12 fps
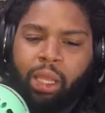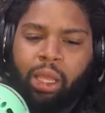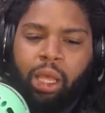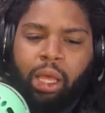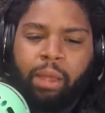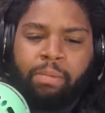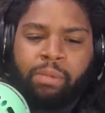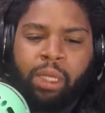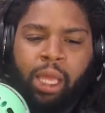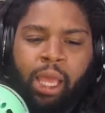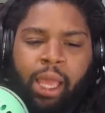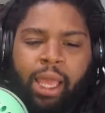
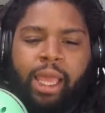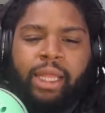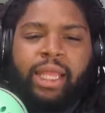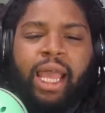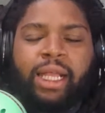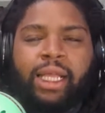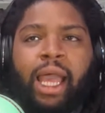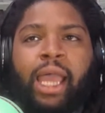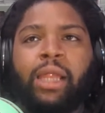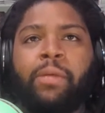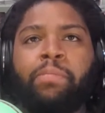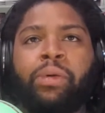And that
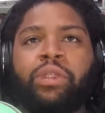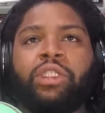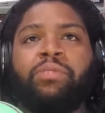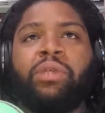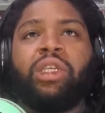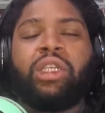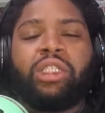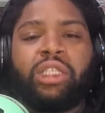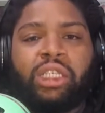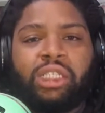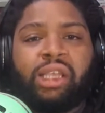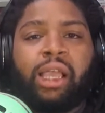kind of puts me into
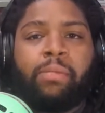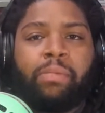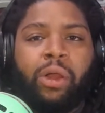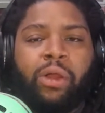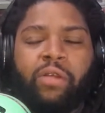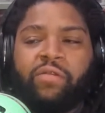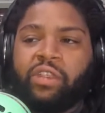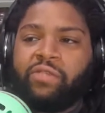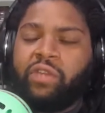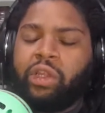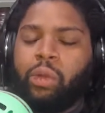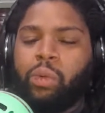the second part of this
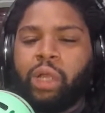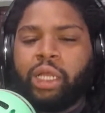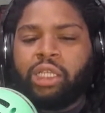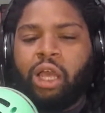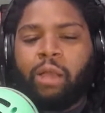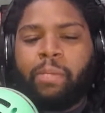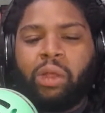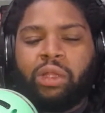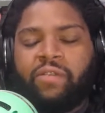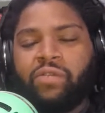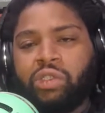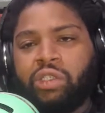video, where I talk about
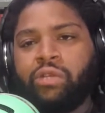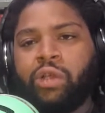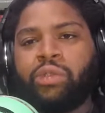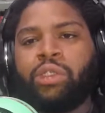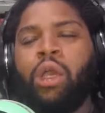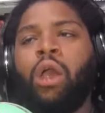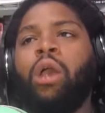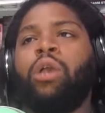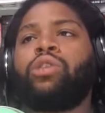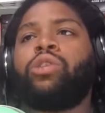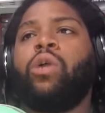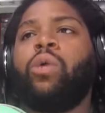level 0's.
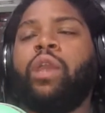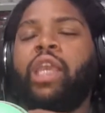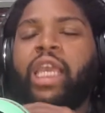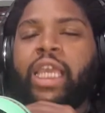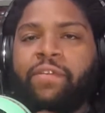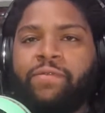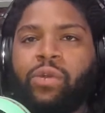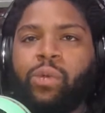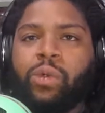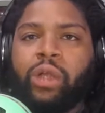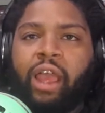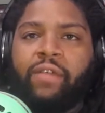So if you
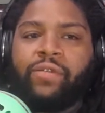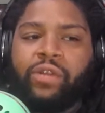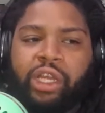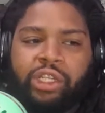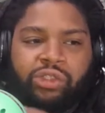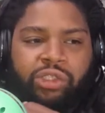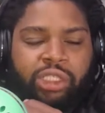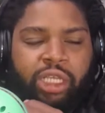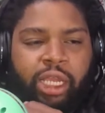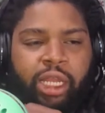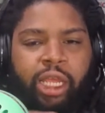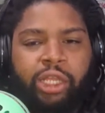were ever
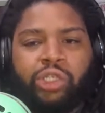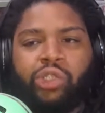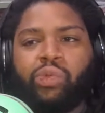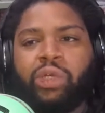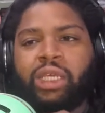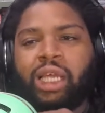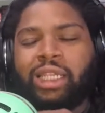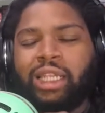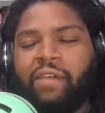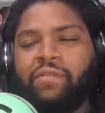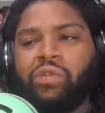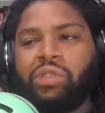interested in doing a
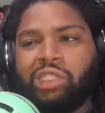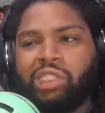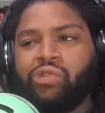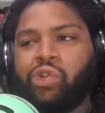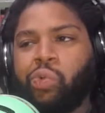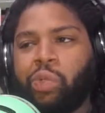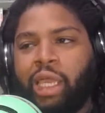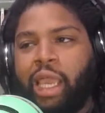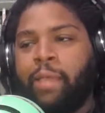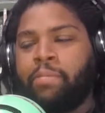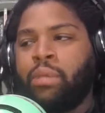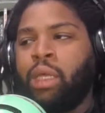level 0
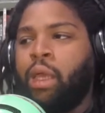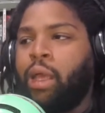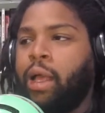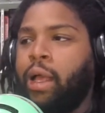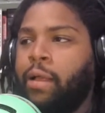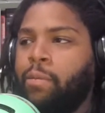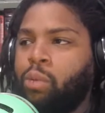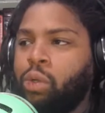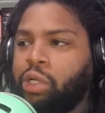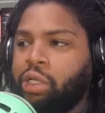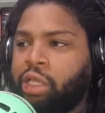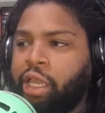game,
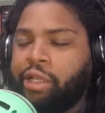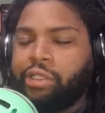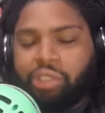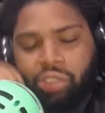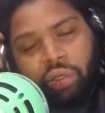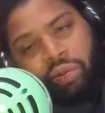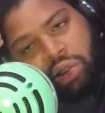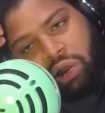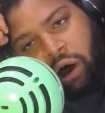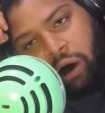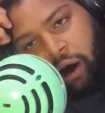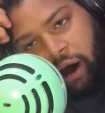where characters don't
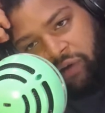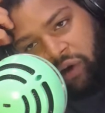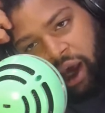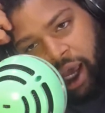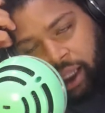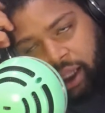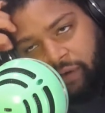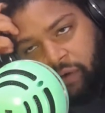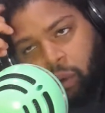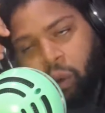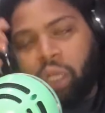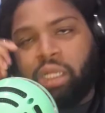start off at level
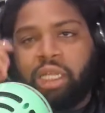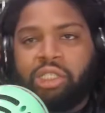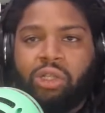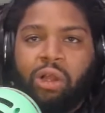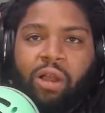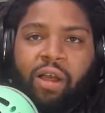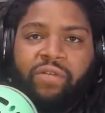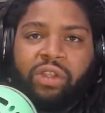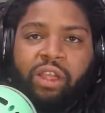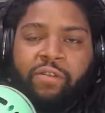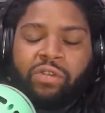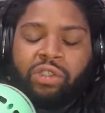1, they start off in
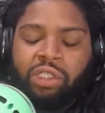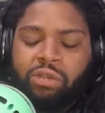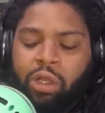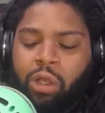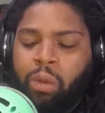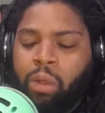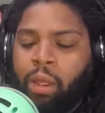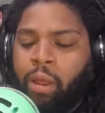level 0,